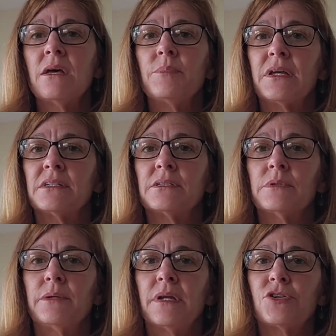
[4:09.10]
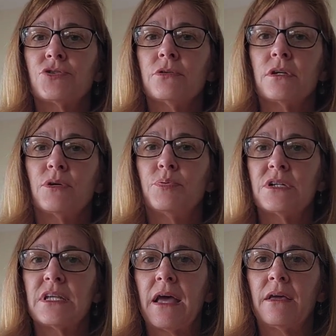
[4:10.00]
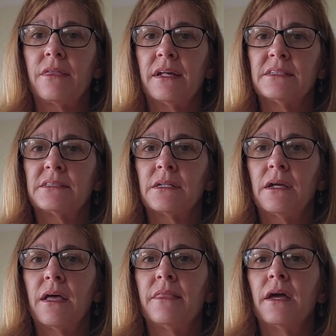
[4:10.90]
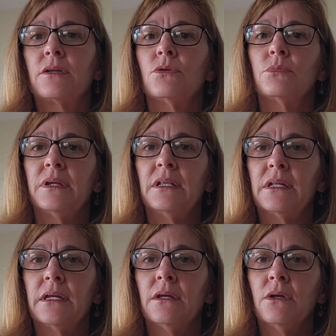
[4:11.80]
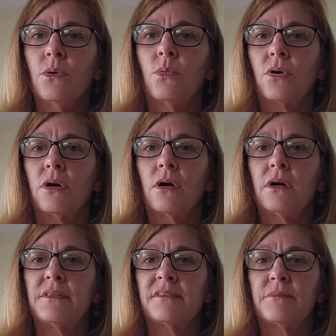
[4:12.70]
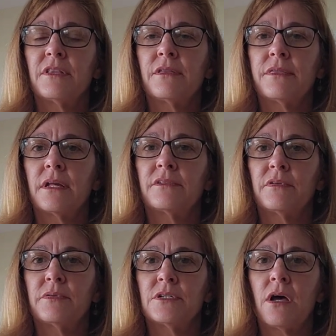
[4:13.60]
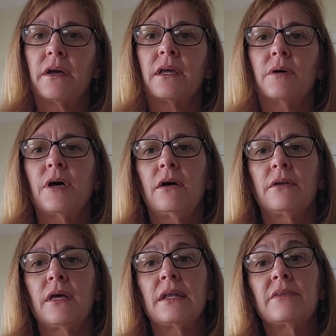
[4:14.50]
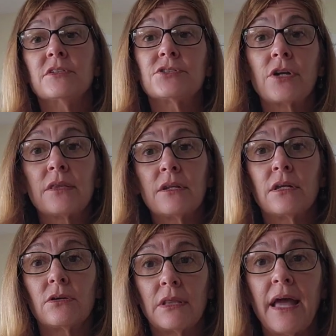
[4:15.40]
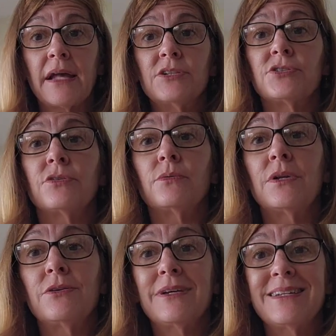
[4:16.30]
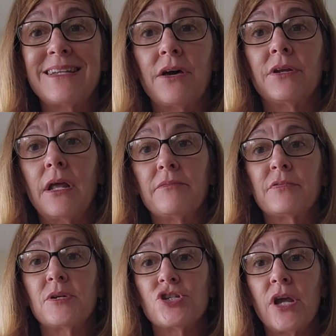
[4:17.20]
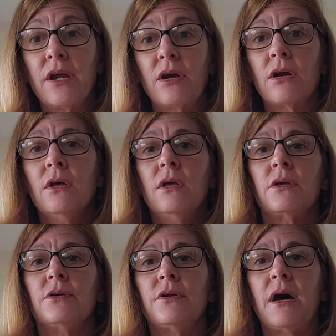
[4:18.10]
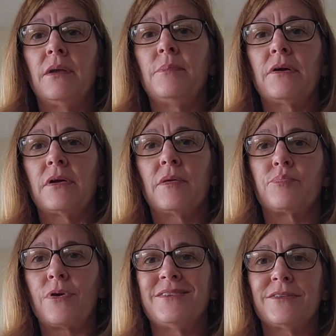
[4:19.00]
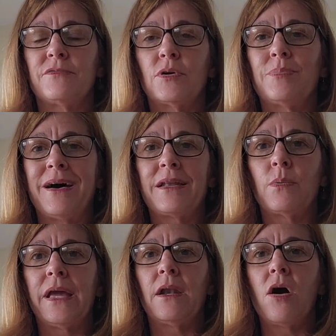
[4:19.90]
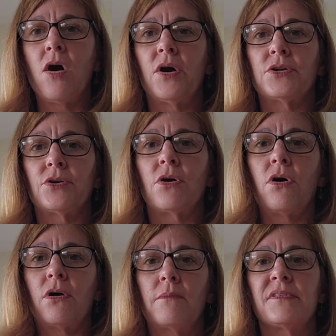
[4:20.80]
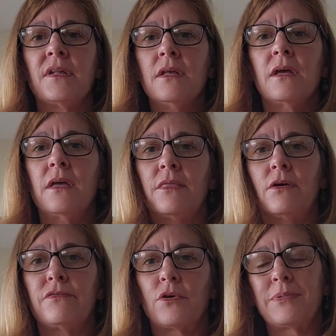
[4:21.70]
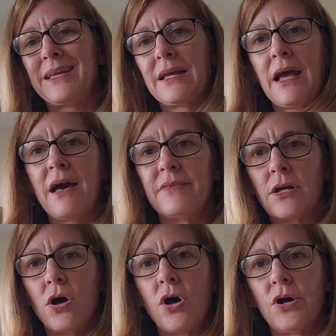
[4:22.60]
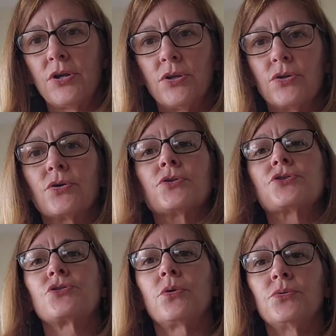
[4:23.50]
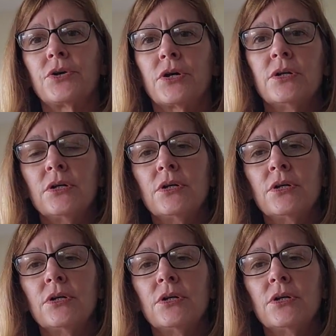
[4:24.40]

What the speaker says: because I want to make sure that you protect this and that you really work on some of the things we've been talking about, and even strengthening your legs so that when you get down and up from a chair, you're not bearing the brunt of your body weight on your arms and therefore wreaking havoc on your shoulder.